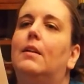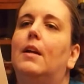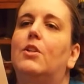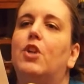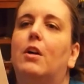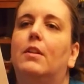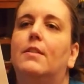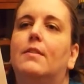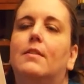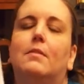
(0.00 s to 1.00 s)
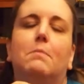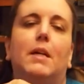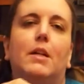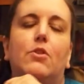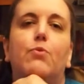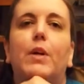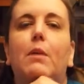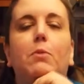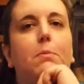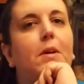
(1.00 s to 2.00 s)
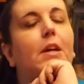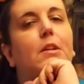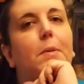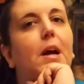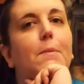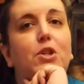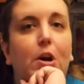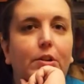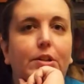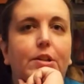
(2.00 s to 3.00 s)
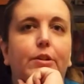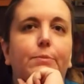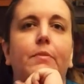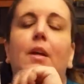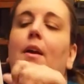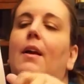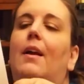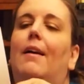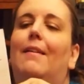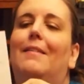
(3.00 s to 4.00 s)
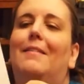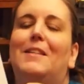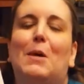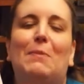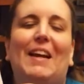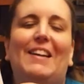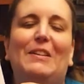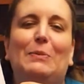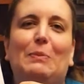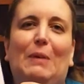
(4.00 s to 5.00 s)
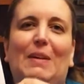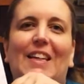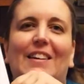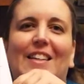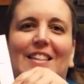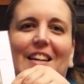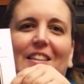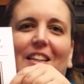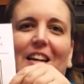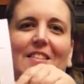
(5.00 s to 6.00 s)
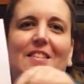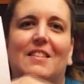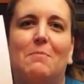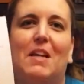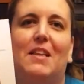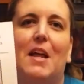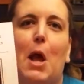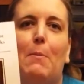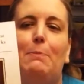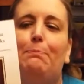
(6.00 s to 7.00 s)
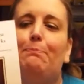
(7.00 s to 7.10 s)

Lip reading: and chocolates. My dream would be to become a chocolatier. Someday, maybe, I'll get to take the classes to make that happen.